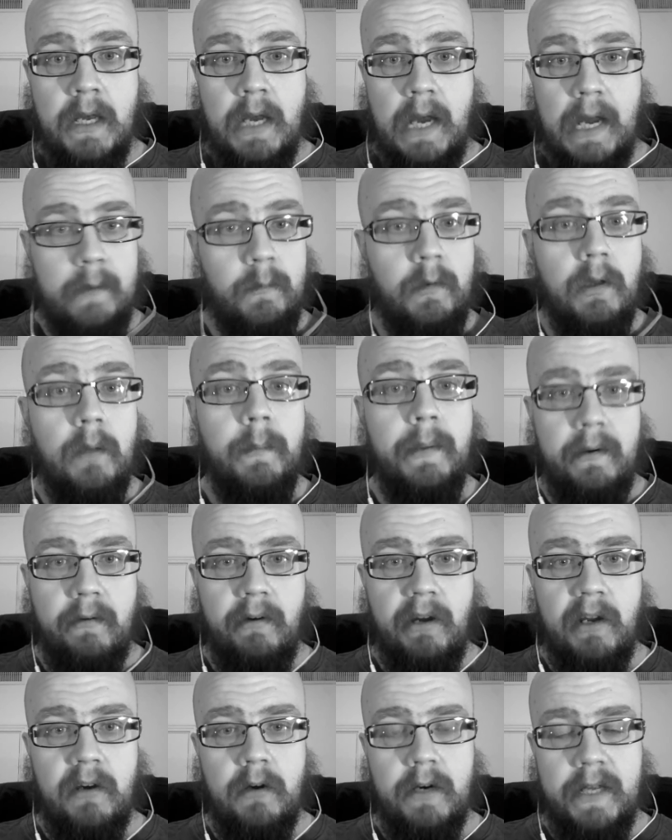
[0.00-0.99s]
I will be
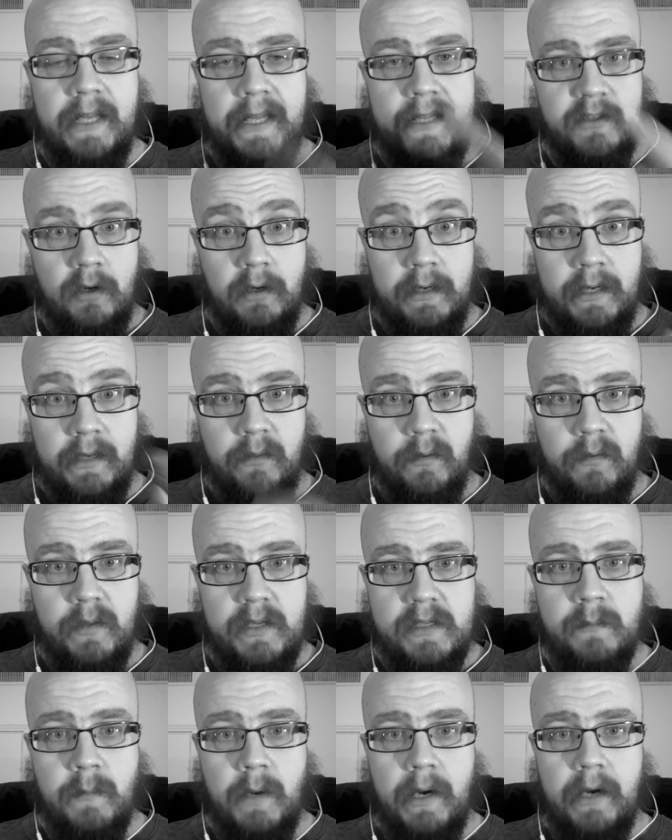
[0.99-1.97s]
recording and talking to
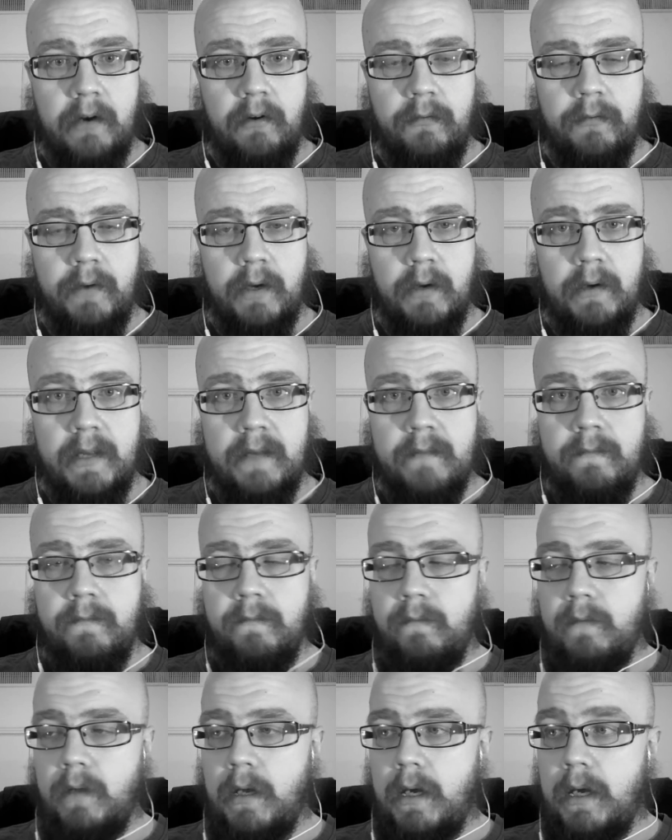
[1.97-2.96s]
this microphone and
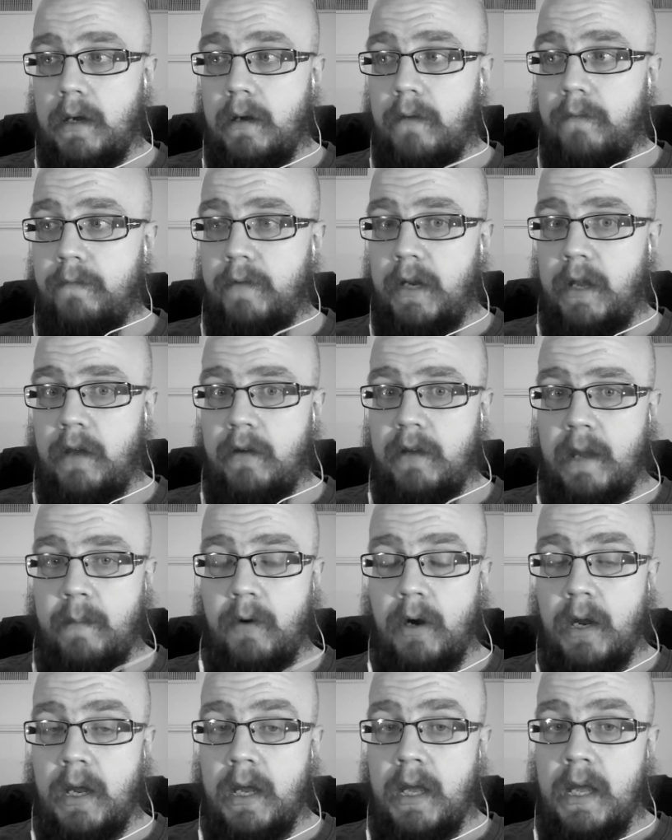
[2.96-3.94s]
uh, video
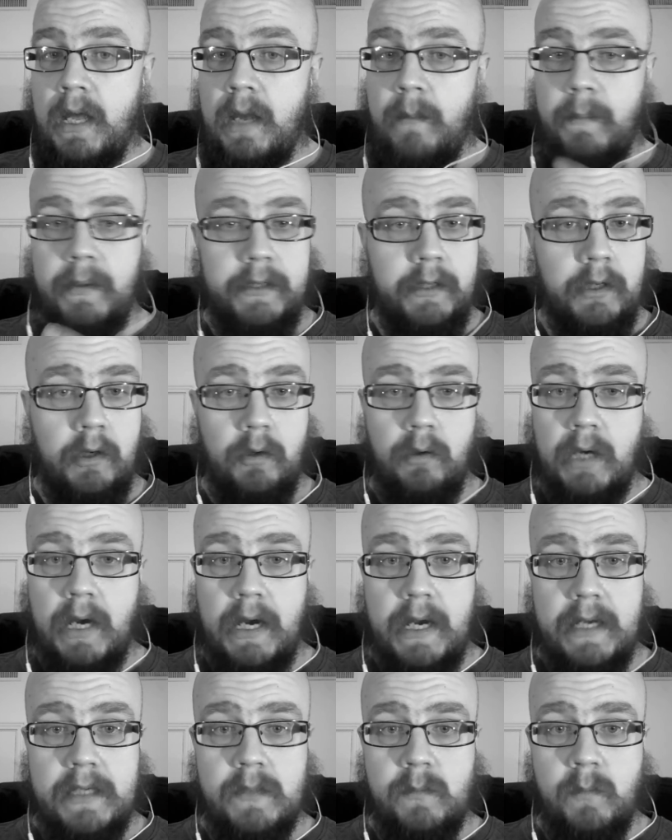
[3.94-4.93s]
camera, but you
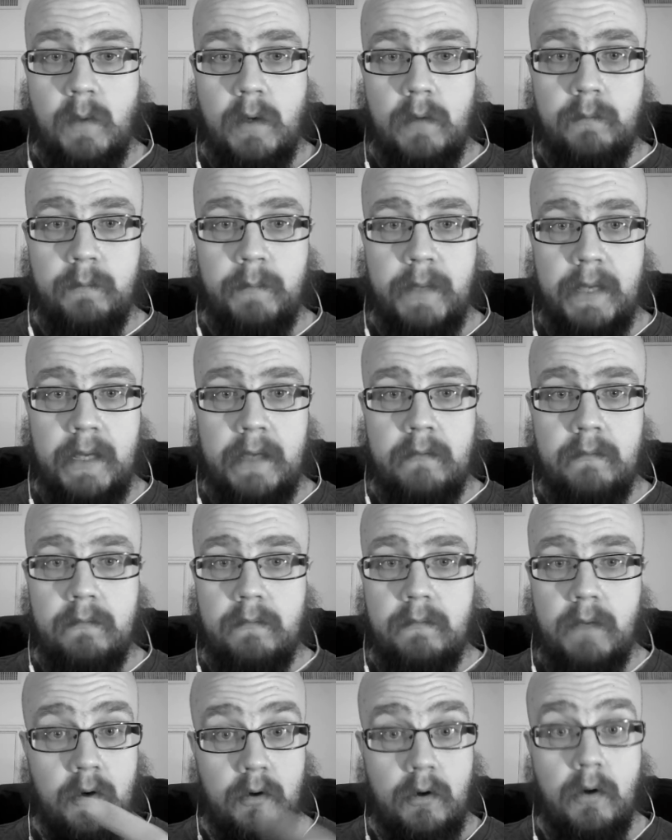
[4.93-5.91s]
guys won't be,
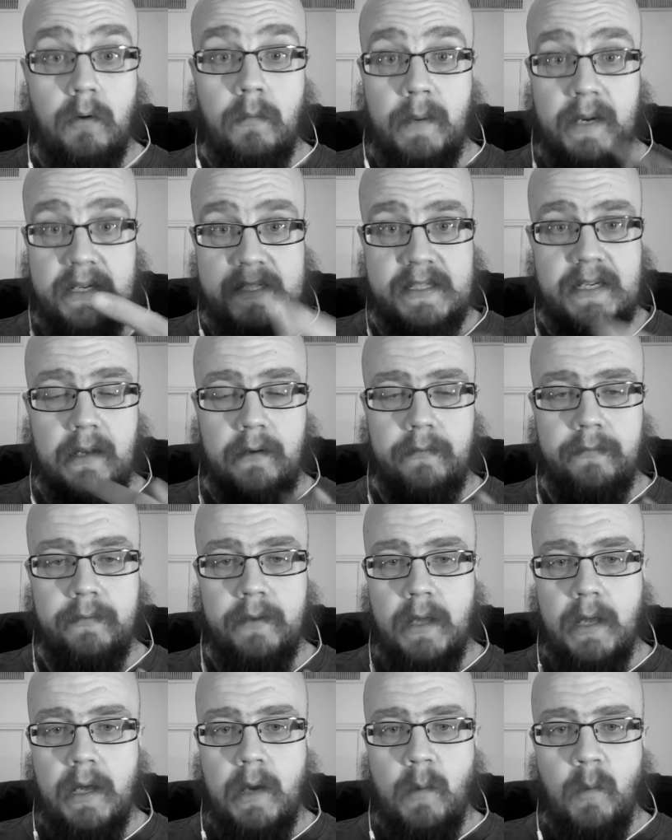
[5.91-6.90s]
or, or, myself,
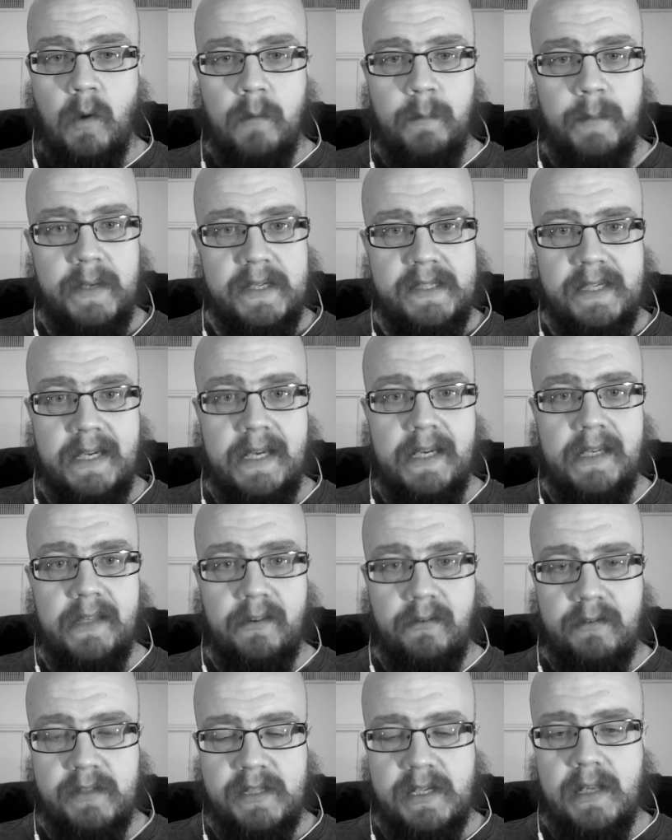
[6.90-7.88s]
won't be seeing
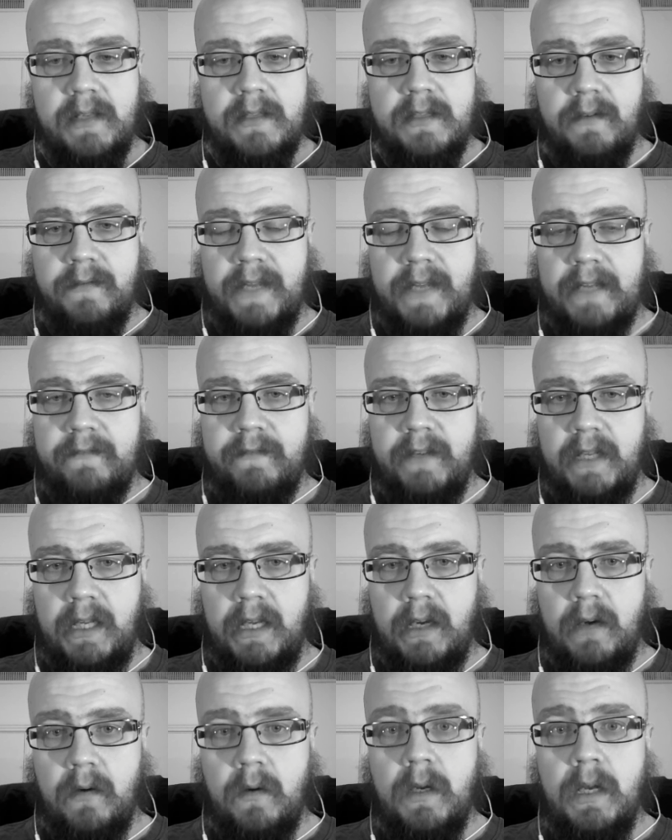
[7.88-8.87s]
the results of that
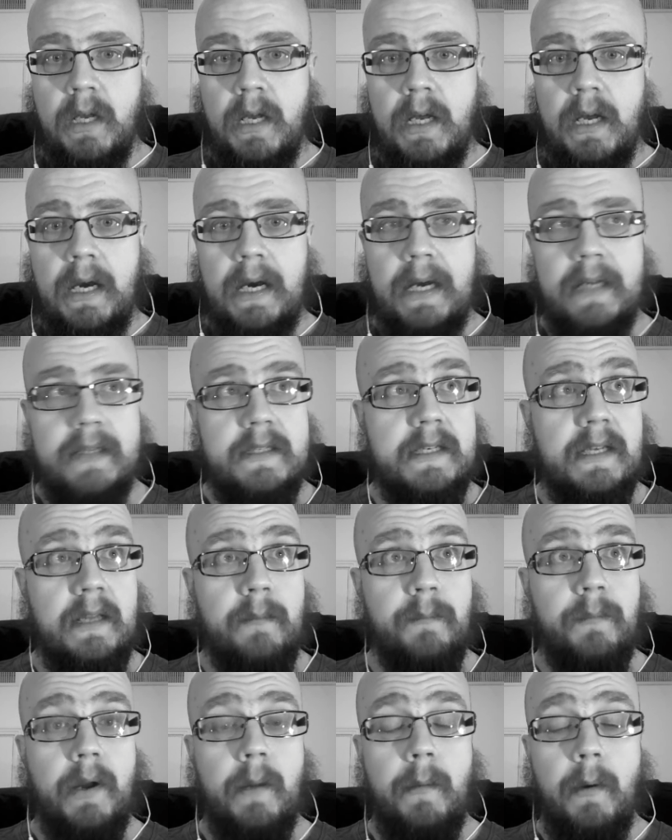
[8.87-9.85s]
video until
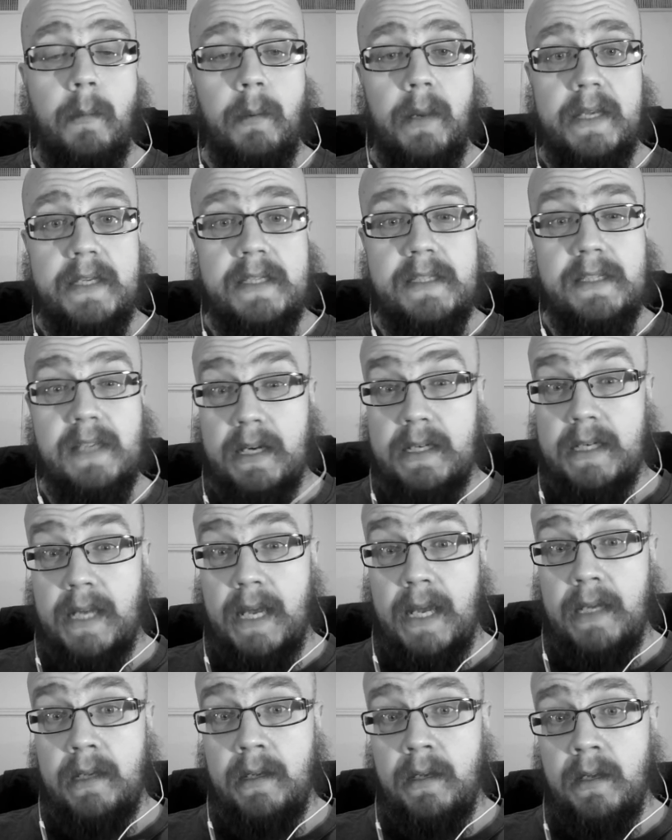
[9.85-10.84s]
probably
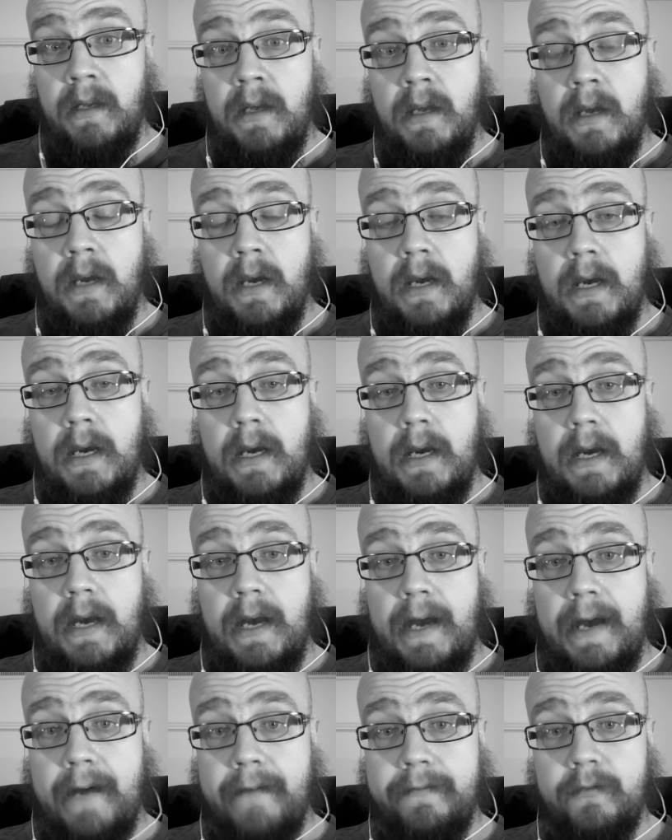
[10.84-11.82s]
Sunday uh,
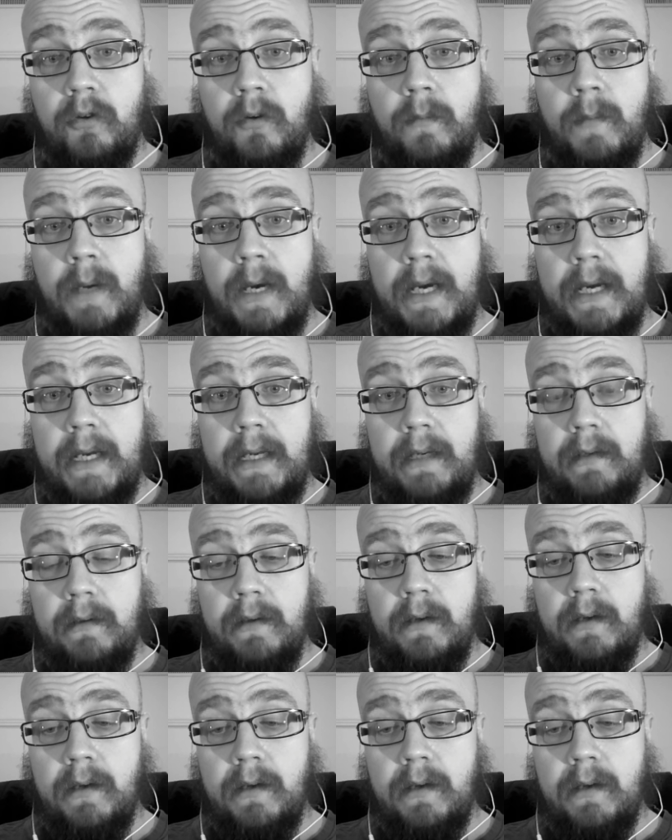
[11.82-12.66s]
after my